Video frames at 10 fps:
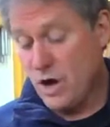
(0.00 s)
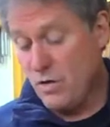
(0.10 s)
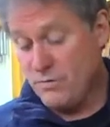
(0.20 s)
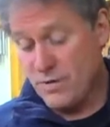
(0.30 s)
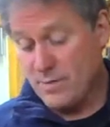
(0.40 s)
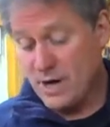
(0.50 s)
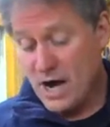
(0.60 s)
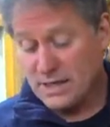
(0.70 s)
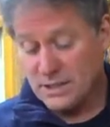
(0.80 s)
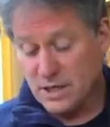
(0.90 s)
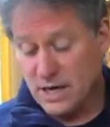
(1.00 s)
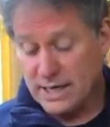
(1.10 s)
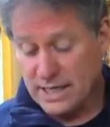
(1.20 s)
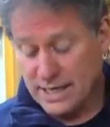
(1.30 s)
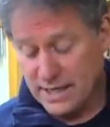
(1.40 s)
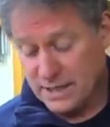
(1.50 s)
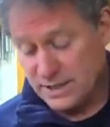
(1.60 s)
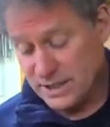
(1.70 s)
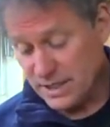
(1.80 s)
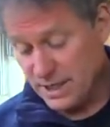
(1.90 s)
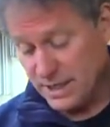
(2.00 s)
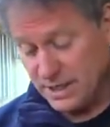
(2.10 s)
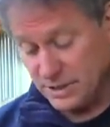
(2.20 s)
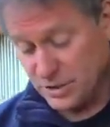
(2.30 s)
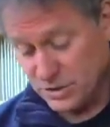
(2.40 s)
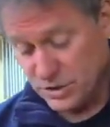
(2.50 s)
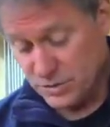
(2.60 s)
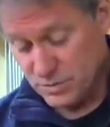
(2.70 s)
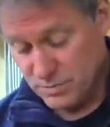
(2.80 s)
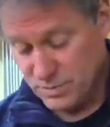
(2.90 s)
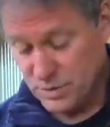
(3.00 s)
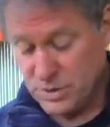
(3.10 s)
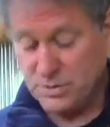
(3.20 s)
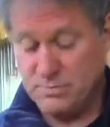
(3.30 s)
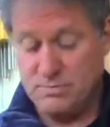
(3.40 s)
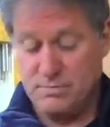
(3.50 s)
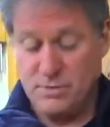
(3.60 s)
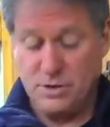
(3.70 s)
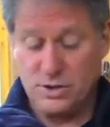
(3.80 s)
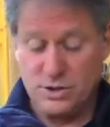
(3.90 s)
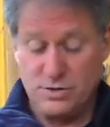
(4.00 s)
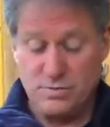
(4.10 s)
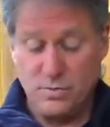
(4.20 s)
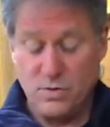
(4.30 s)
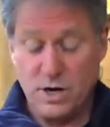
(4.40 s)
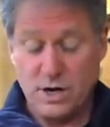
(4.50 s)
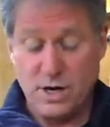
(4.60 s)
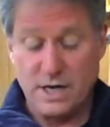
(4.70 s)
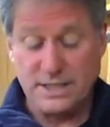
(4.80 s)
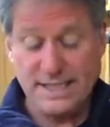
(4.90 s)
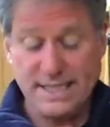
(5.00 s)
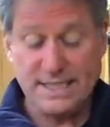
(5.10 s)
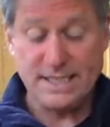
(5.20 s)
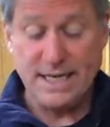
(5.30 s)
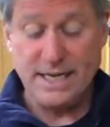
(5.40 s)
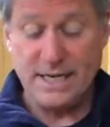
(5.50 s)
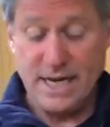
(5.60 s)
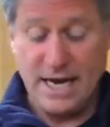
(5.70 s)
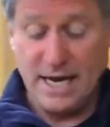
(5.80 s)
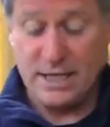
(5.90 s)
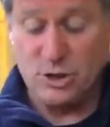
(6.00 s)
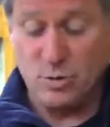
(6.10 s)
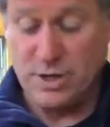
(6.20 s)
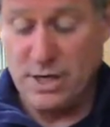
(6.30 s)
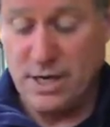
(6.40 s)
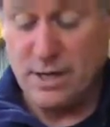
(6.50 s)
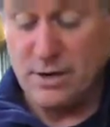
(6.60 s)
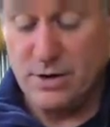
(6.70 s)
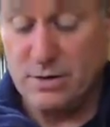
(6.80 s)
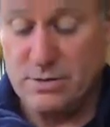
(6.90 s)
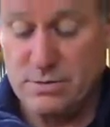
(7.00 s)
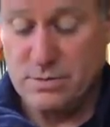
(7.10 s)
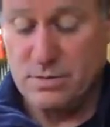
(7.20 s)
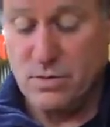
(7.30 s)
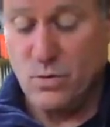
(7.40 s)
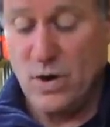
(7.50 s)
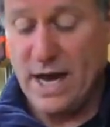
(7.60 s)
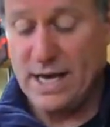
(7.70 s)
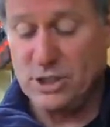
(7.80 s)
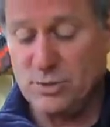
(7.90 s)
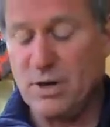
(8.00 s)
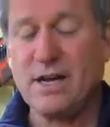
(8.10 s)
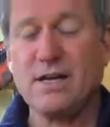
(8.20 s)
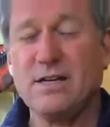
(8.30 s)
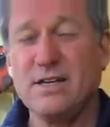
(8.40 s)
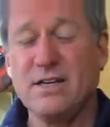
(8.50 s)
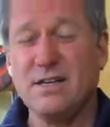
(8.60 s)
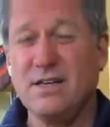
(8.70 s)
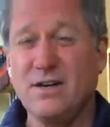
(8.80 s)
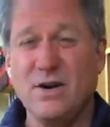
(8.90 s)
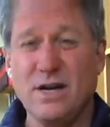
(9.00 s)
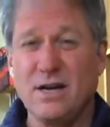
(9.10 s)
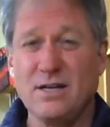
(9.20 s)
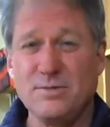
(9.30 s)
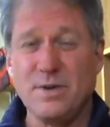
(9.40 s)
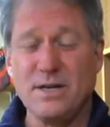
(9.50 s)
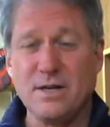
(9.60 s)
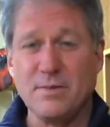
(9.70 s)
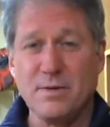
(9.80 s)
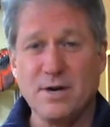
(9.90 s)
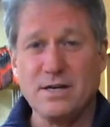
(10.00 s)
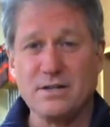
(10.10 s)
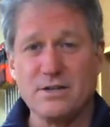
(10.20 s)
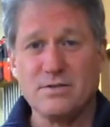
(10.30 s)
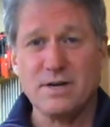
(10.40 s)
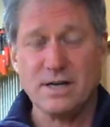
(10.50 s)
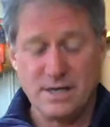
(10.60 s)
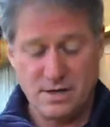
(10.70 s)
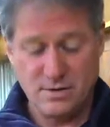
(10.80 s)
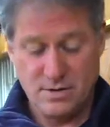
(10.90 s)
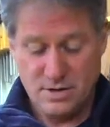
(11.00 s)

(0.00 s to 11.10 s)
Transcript: go from an octagon like this, and then you could do, you could, you could work on a 16 edge with another wedge. But you know what? That's bending my mind a little right now.